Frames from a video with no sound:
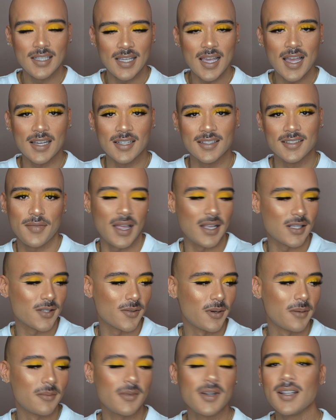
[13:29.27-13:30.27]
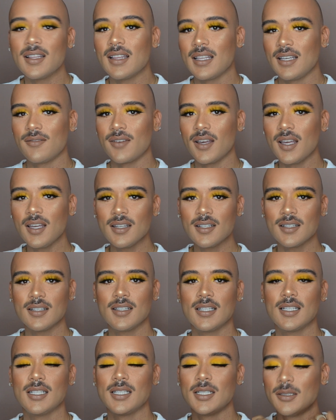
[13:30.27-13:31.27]
Yeah, that's where I'm gonna leave it,
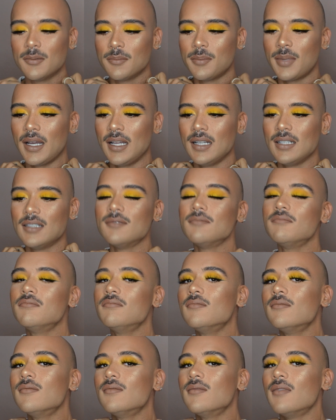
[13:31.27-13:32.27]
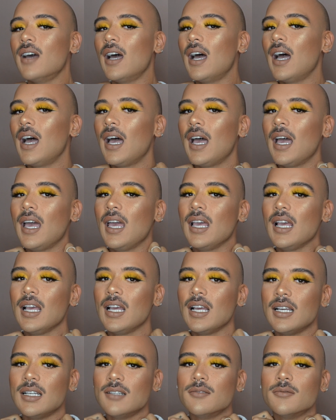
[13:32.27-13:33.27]
but
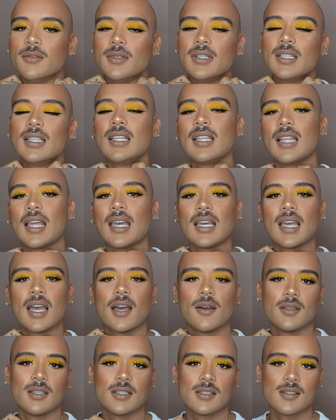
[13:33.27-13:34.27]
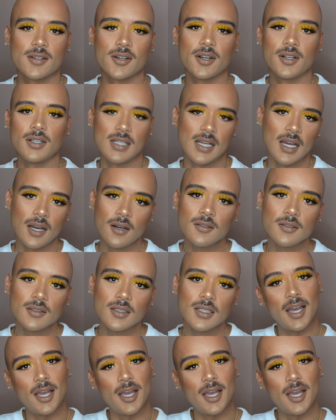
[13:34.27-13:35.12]
I really like how this turned out.